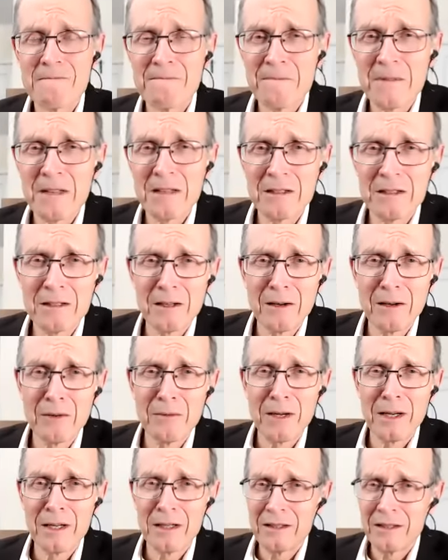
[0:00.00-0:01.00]
And so,
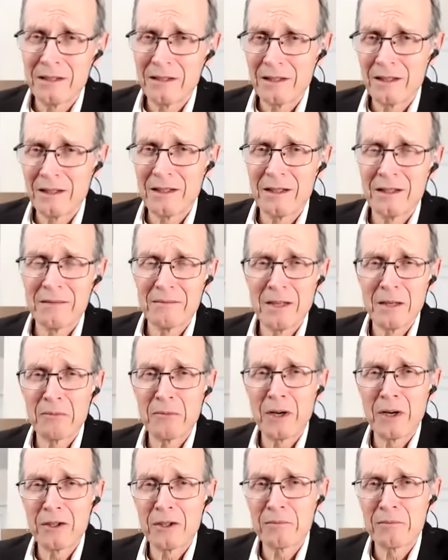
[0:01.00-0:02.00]
as uh, my
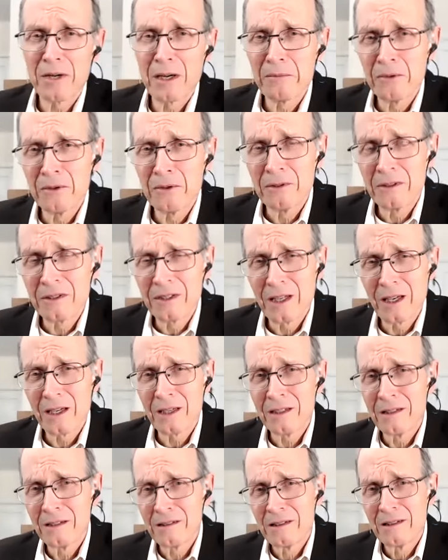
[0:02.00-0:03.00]
brother Prabhu
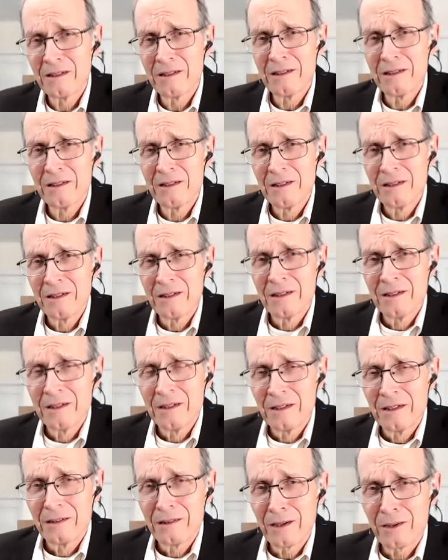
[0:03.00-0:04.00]
said,
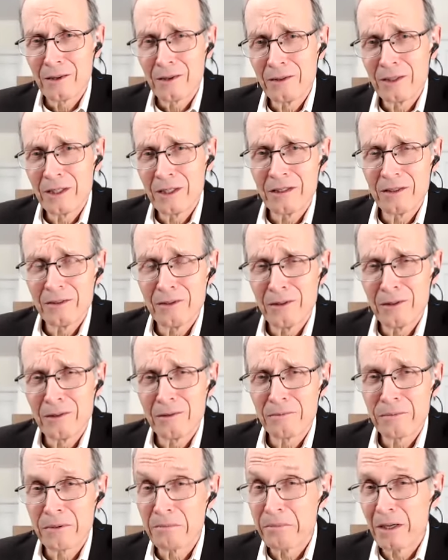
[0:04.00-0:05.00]
not only, you know,
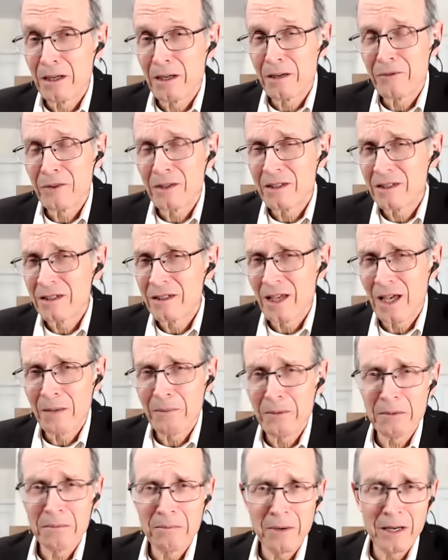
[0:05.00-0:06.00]
prepare for the
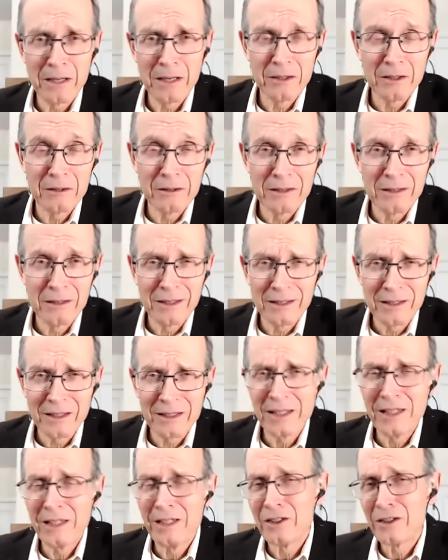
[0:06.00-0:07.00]
Sabbath by your
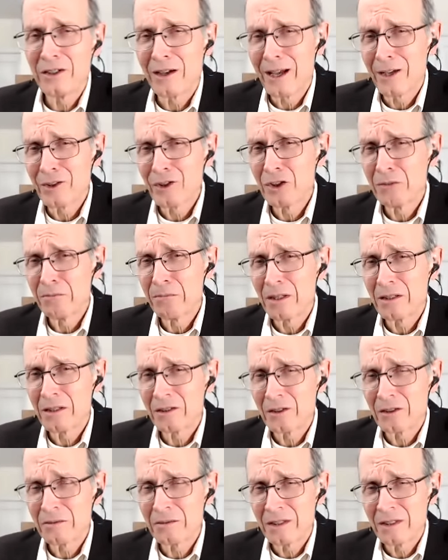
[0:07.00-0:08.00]
cleaning your houses, but
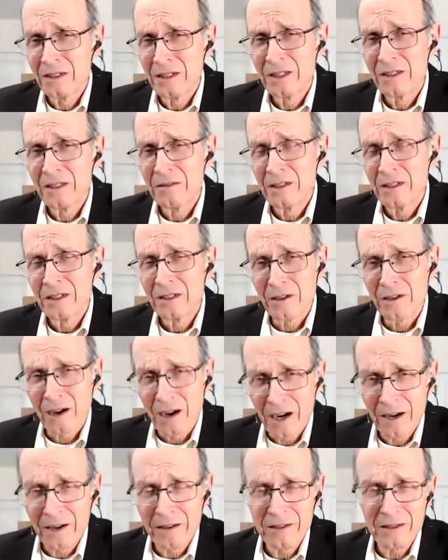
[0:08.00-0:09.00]
your
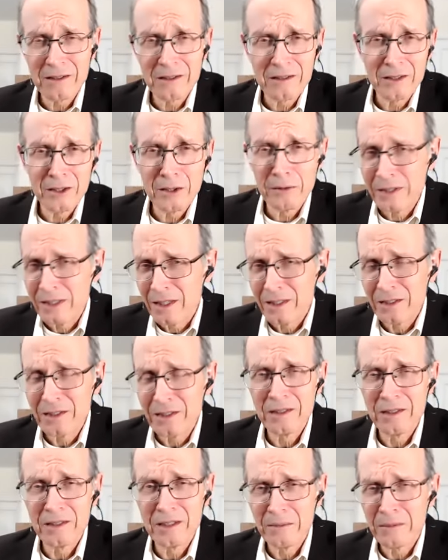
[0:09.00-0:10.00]
hearts, your
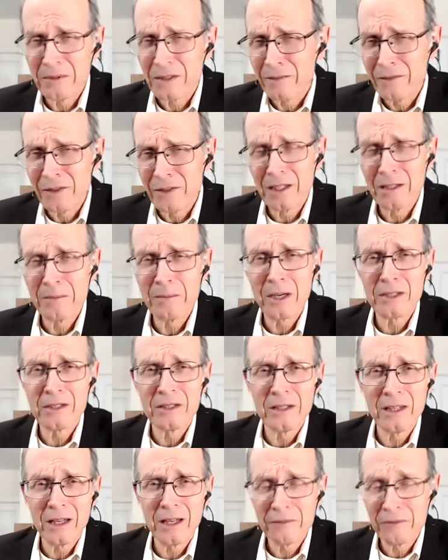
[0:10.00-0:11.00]
relationships, everything about
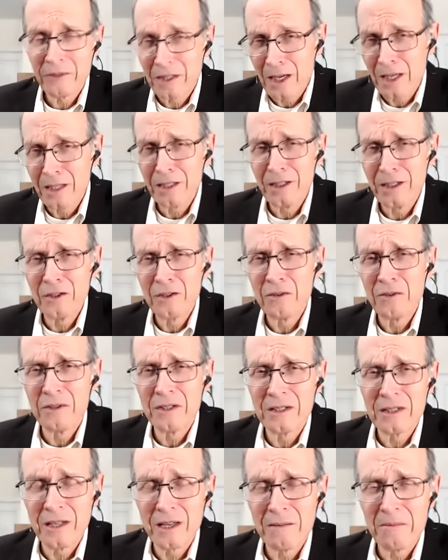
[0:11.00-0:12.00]
your life. And I need to do the
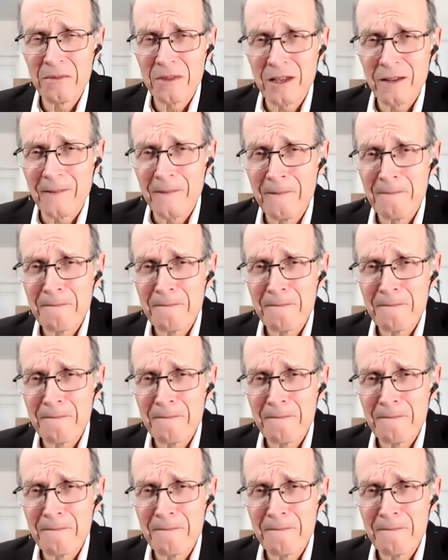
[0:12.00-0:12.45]
same thing.